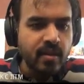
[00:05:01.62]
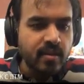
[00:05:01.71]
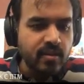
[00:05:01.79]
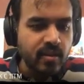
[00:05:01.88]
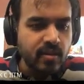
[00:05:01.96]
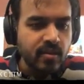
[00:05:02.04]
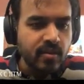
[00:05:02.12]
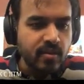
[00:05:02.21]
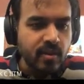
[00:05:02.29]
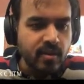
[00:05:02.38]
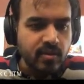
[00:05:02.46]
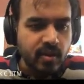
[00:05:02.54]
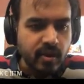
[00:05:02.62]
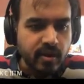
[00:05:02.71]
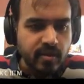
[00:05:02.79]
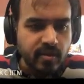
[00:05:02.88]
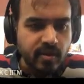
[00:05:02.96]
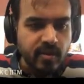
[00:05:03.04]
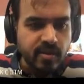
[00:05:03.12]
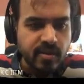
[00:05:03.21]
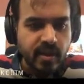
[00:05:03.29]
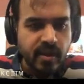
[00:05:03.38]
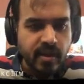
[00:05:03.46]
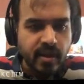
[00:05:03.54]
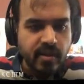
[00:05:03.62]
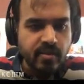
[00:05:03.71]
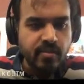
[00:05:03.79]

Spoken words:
So sorry. So this is I should